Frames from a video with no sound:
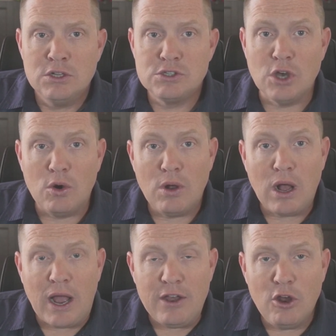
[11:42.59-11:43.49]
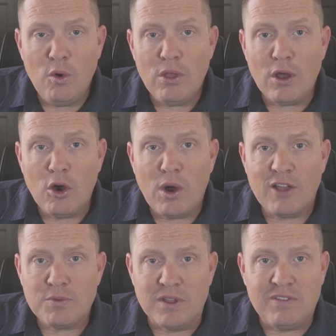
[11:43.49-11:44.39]
So I know what
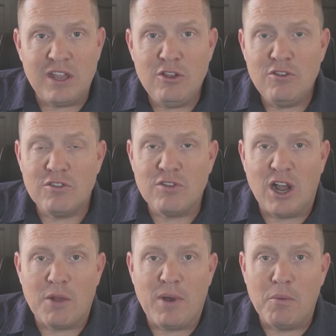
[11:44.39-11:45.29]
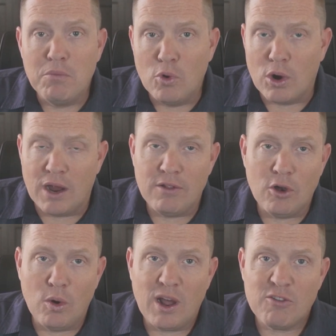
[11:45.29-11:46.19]
OWASP continues to talk about more, and
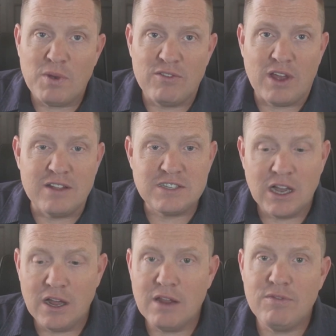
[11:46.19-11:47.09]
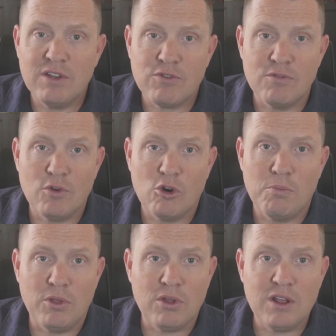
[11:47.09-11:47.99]
OWASP has a ton of different
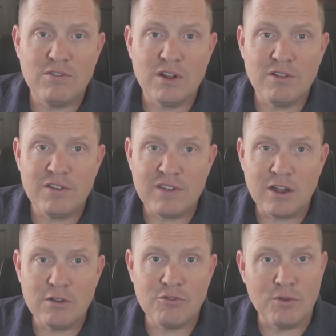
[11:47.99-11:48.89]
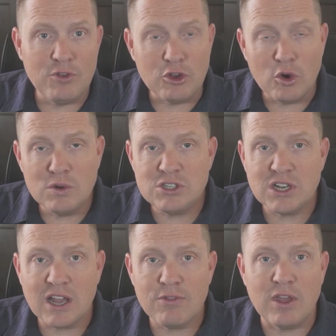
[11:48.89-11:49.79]
vulnerabilities that lists out. So if you go and
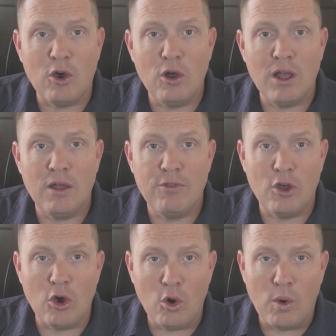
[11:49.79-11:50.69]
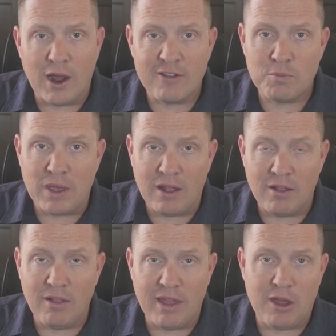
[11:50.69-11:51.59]
check out the o, uh, the OWASP
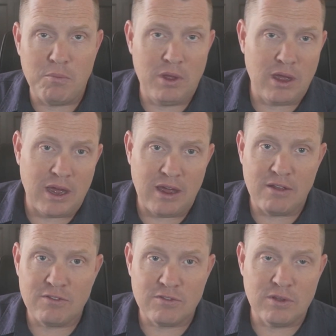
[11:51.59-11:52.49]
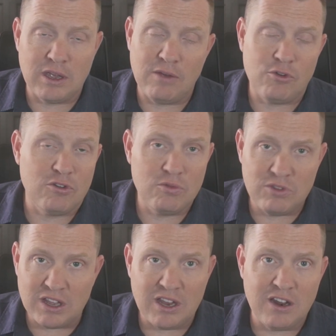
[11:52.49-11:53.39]
LLM, uh, if you're
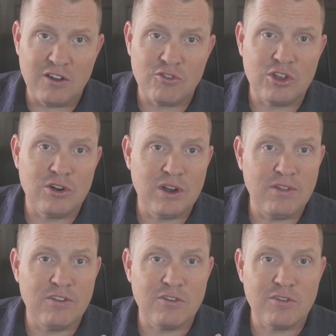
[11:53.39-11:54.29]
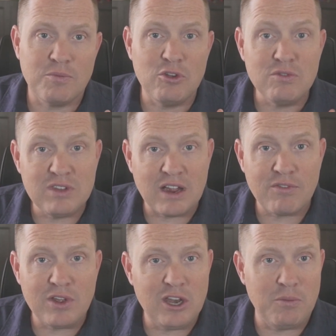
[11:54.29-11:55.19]
digging into security, this is something you
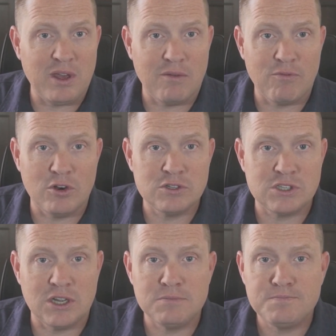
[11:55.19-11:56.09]
definitely need to become versed in.